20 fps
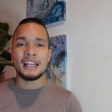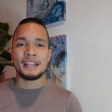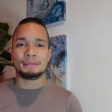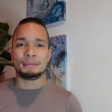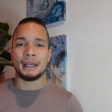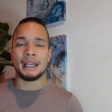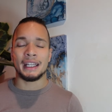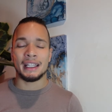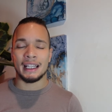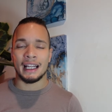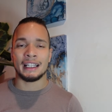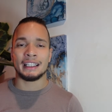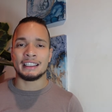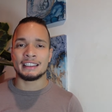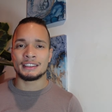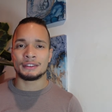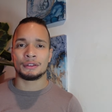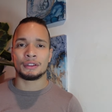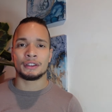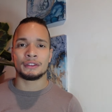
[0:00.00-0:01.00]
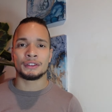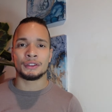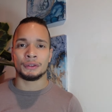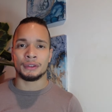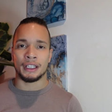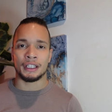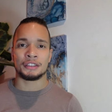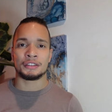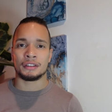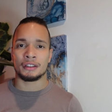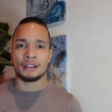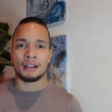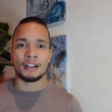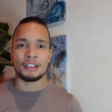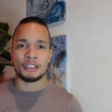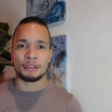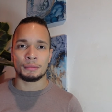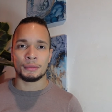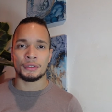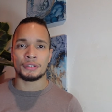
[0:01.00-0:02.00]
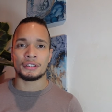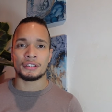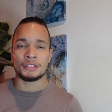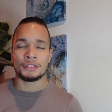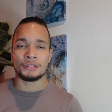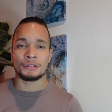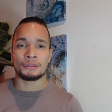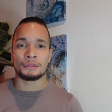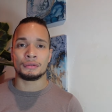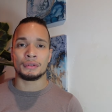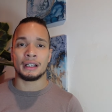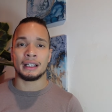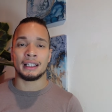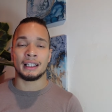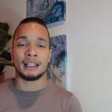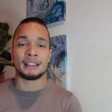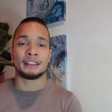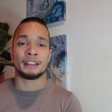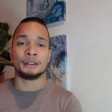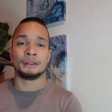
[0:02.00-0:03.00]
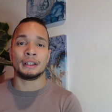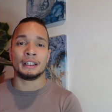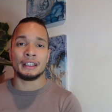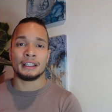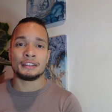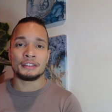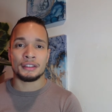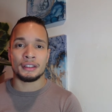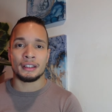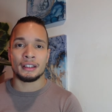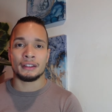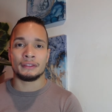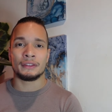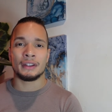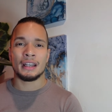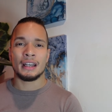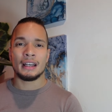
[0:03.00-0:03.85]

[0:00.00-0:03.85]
made any sort of donation or contribution to a Latino initiative.